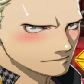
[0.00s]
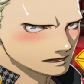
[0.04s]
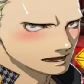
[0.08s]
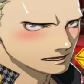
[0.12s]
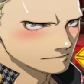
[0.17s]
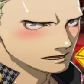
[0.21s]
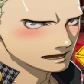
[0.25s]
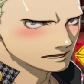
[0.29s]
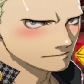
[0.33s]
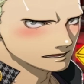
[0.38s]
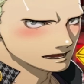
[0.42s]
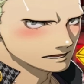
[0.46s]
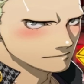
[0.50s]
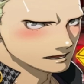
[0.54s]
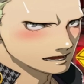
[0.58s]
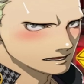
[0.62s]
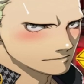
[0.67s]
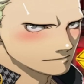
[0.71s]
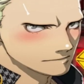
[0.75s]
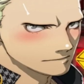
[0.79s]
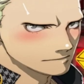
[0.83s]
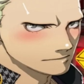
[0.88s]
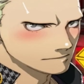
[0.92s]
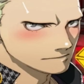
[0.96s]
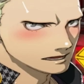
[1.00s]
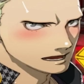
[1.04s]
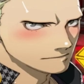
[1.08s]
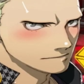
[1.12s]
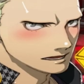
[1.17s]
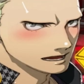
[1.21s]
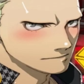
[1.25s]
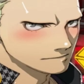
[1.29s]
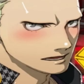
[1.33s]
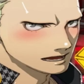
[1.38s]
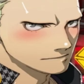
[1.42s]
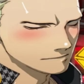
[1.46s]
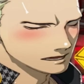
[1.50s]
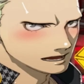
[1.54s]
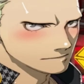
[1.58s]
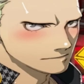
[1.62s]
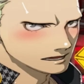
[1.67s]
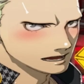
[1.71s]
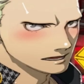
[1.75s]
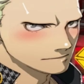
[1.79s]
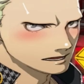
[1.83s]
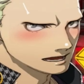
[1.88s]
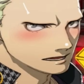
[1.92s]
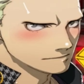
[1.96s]
Oh, wow. This is
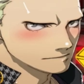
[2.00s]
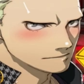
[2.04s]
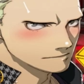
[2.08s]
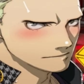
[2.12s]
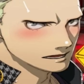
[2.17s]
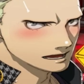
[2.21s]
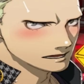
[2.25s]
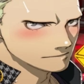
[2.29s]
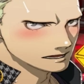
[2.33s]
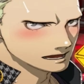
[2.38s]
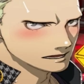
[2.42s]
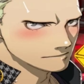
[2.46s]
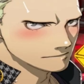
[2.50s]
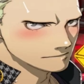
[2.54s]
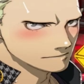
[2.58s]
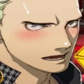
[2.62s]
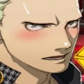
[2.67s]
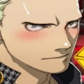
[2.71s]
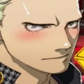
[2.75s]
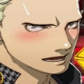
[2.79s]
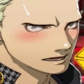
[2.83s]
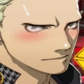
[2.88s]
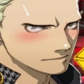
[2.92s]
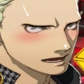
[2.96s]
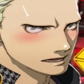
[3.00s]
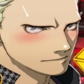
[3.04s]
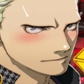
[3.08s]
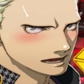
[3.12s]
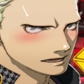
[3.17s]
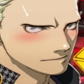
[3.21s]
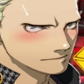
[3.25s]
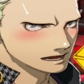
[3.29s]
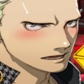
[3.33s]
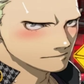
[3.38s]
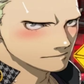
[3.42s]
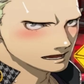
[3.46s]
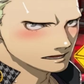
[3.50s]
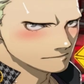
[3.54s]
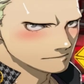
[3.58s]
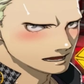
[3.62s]
amazing! Oh my god, he's totes